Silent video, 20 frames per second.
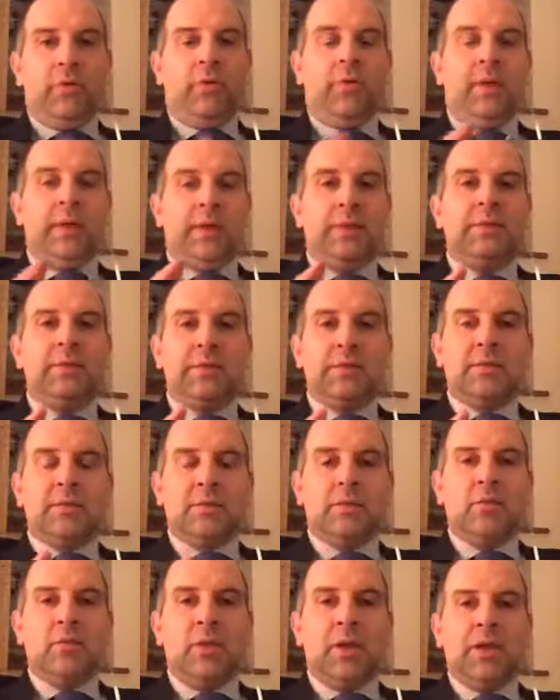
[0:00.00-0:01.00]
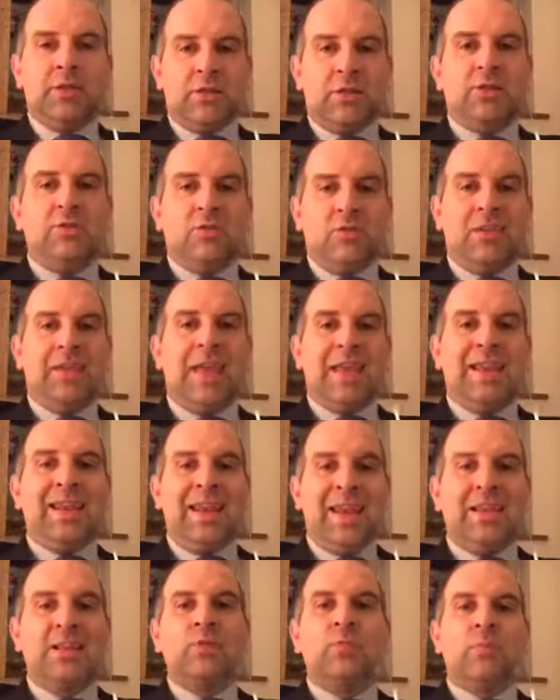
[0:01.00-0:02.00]
that is, so you actually sort of get in
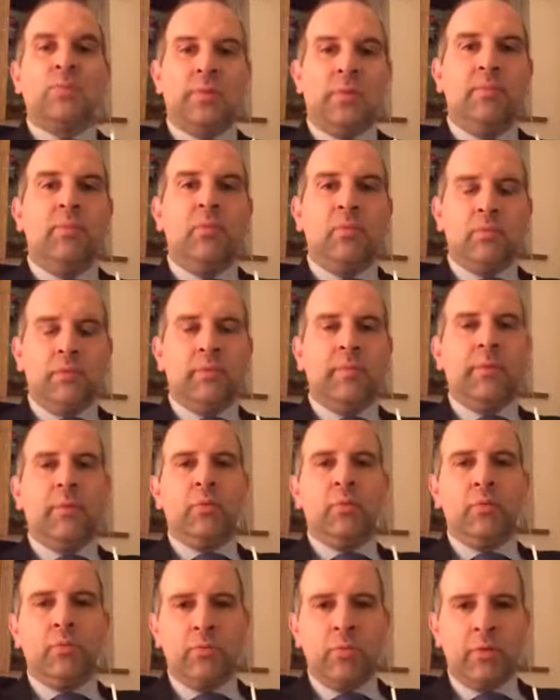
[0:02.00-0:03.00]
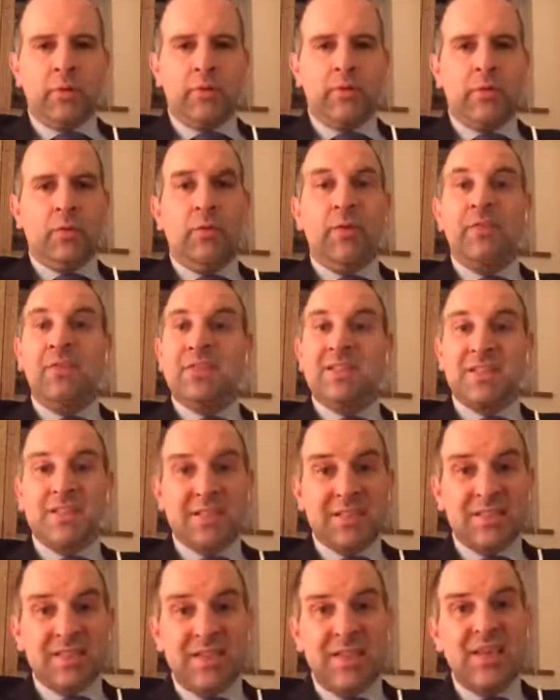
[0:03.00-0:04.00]
a swimming pool from a wound point of view. If it's the
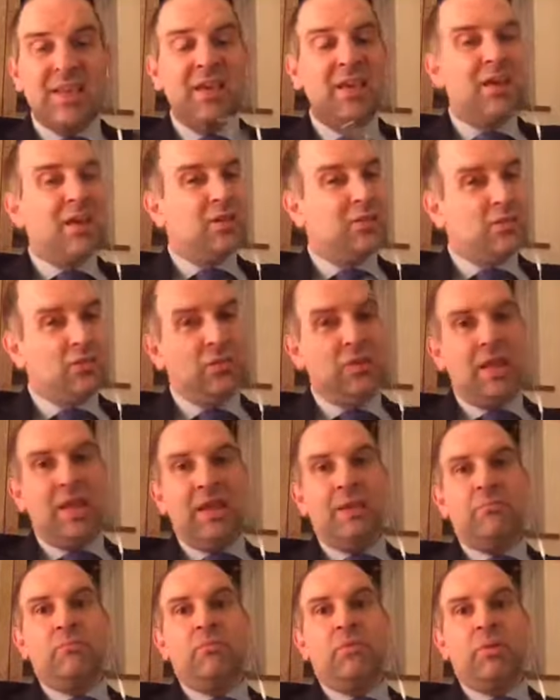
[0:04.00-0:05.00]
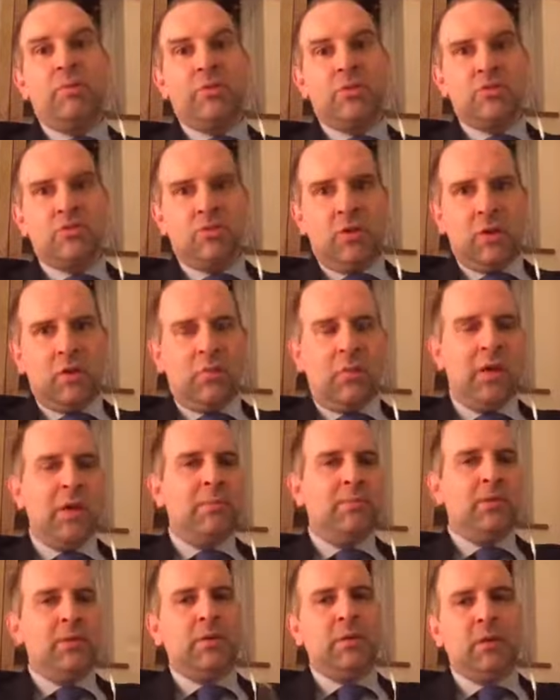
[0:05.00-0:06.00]
sea, you can get in pretty much straight away,
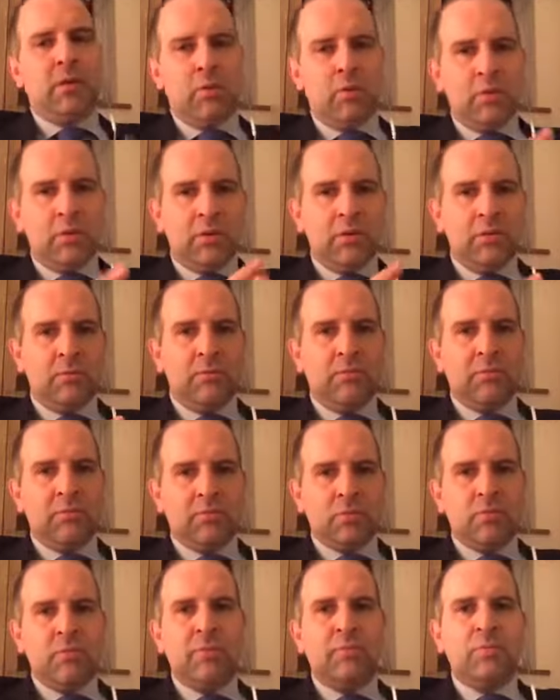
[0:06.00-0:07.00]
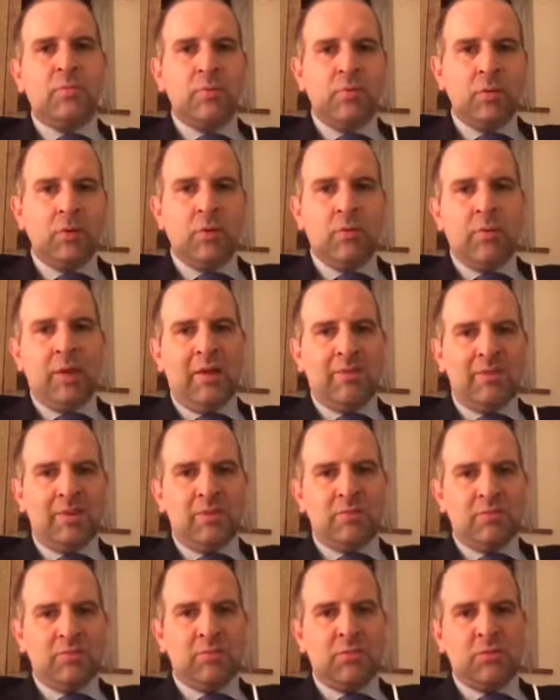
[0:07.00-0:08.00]
but you know what, swimming pool, you don't want to have little
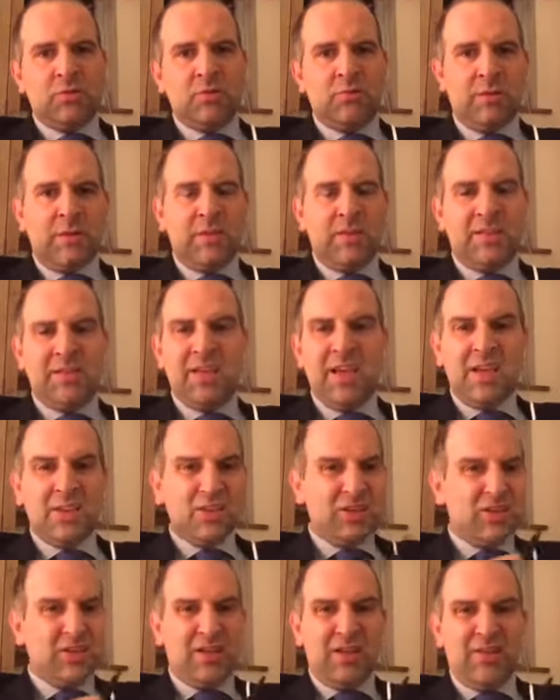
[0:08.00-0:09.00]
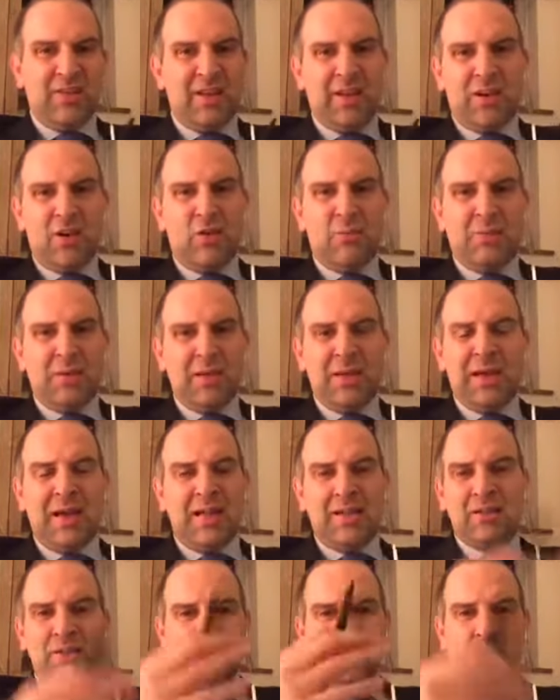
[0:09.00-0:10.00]
spots of blood and things. Just like if you had an open cut,
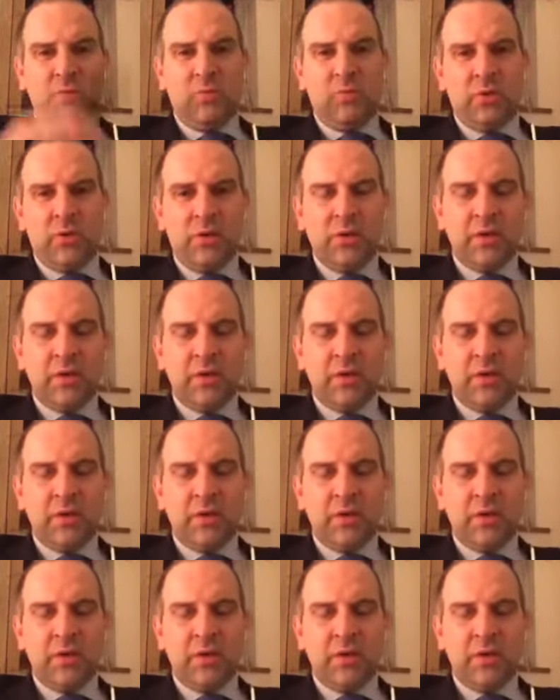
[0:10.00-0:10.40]
you wouldn't want to